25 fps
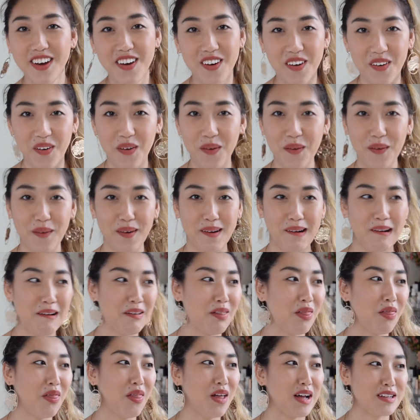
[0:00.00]
or
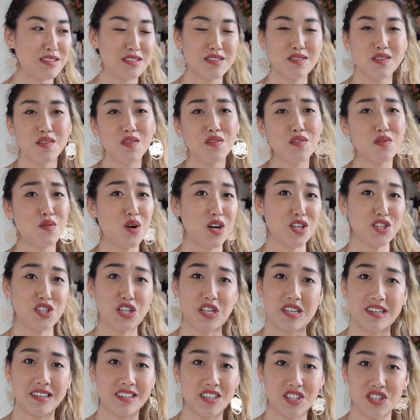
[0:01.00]
lots of
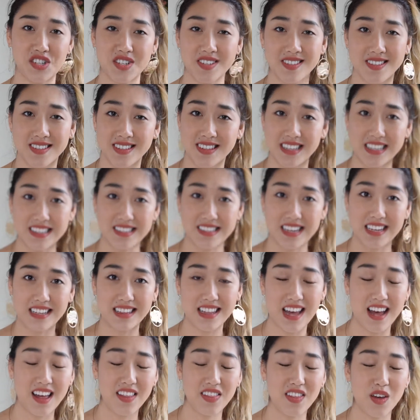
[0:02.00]
washing dishes and things like
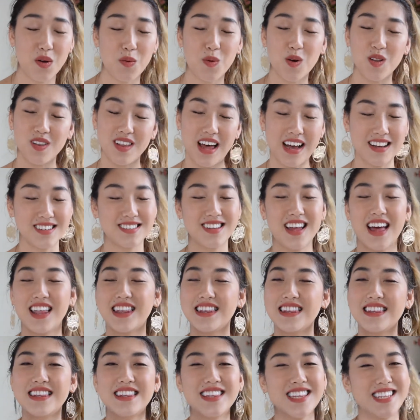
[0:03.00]
that. They will last at
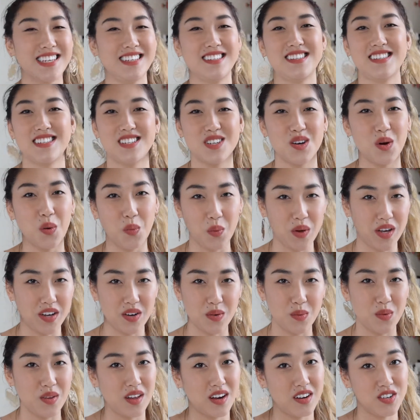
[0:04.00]
least a
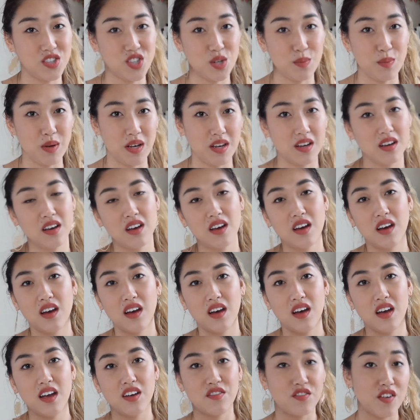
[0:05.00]
week without chipping,
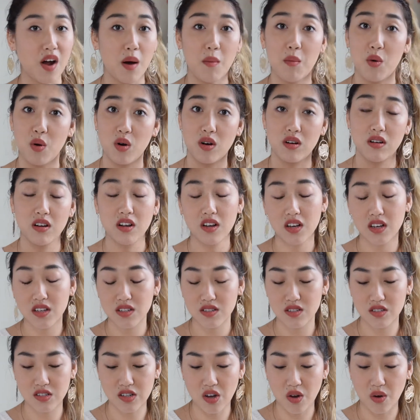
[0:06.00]
if not more.
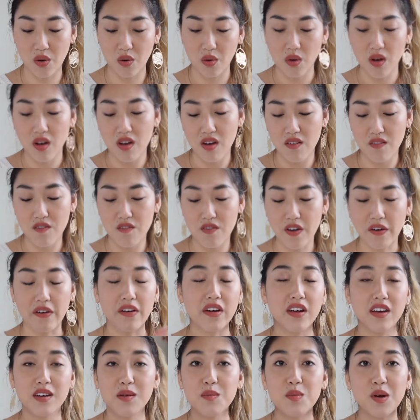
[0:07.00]
So
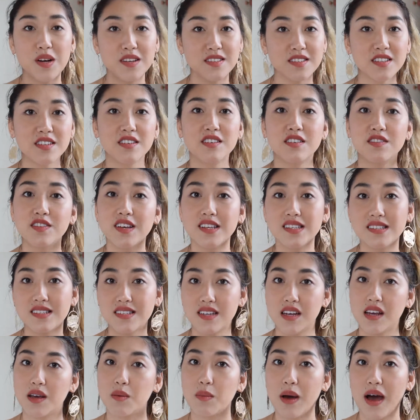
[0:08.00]
very impressive
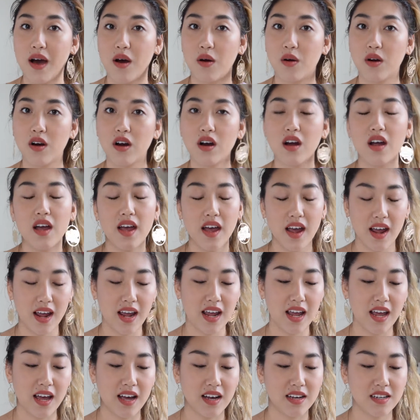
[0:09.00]
staying power
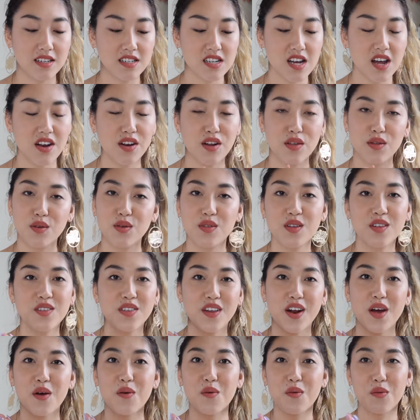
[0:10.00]
and another thing
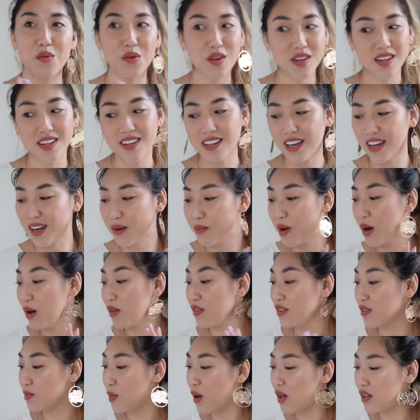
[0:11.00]
that I really like about
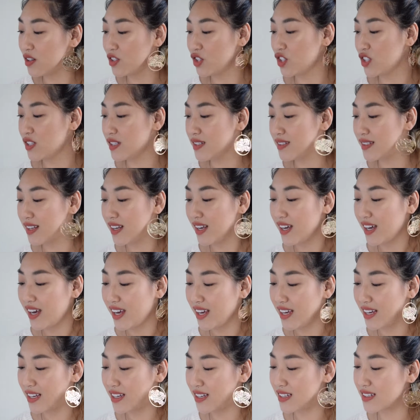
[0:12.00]
these polishes
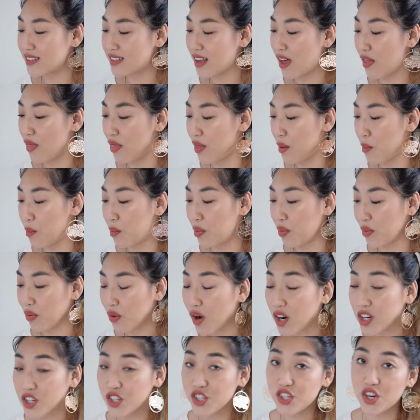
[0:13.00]
is the
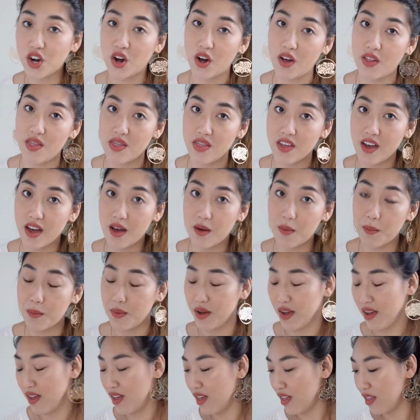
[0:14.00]
brush on them.
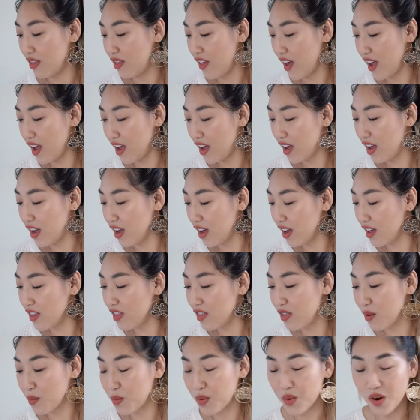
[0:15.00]
They
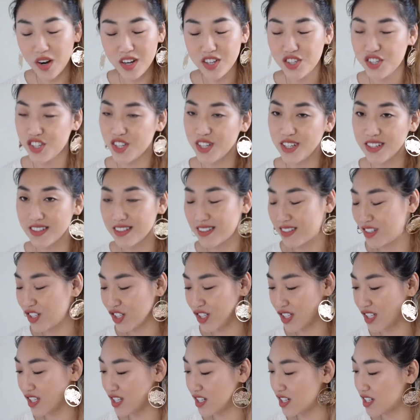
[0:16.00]
The brush is
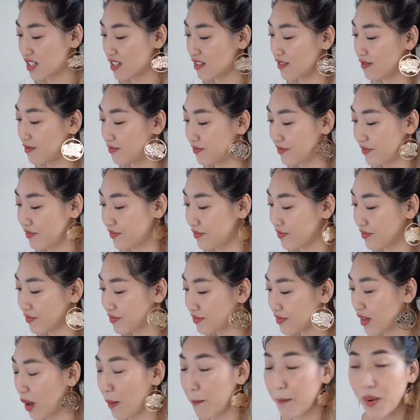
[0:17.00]
just
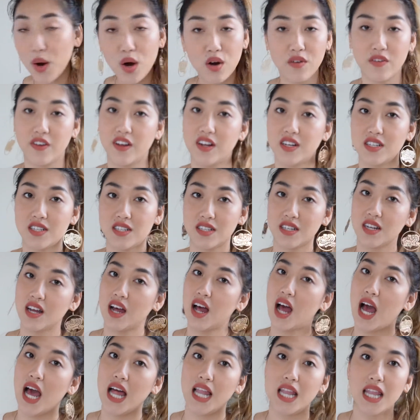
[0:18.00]
perfect.
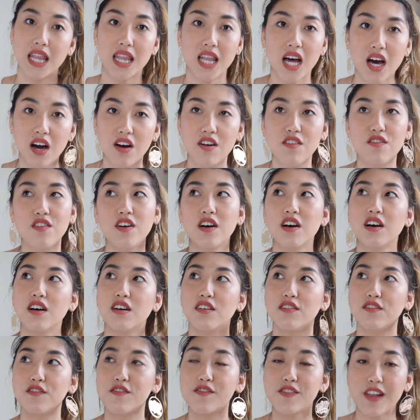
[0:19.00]
I love
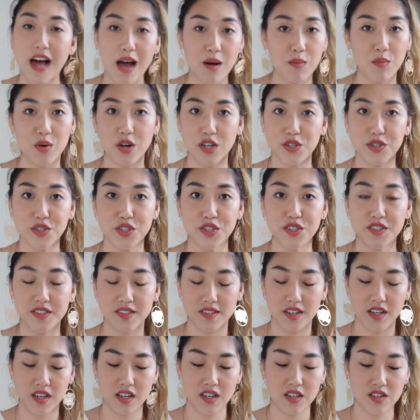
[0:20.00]
flat brushes.
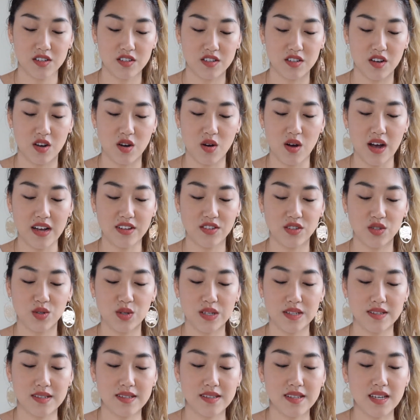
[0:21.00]
So as you
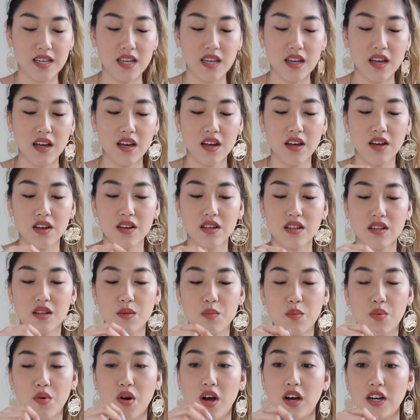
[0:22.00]
can see the
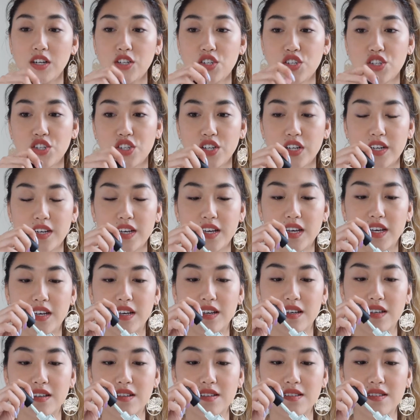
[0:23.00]
brush
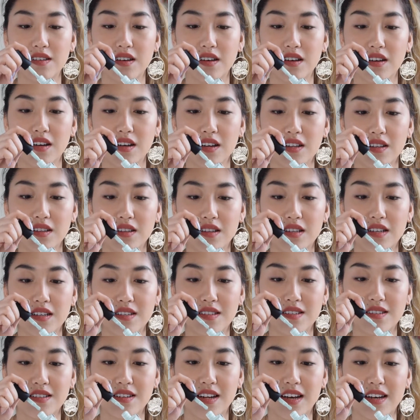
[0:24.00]
is
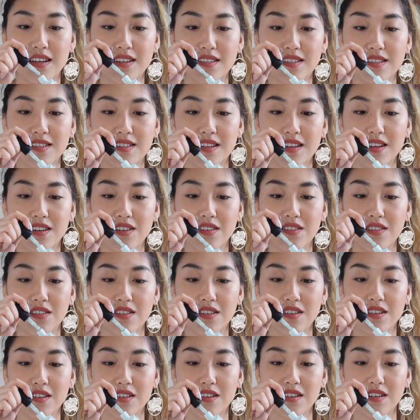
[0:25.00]
this nice
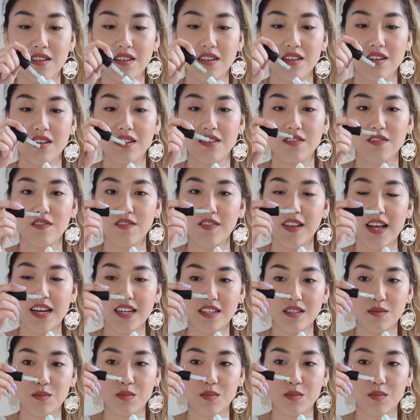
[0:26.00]
flat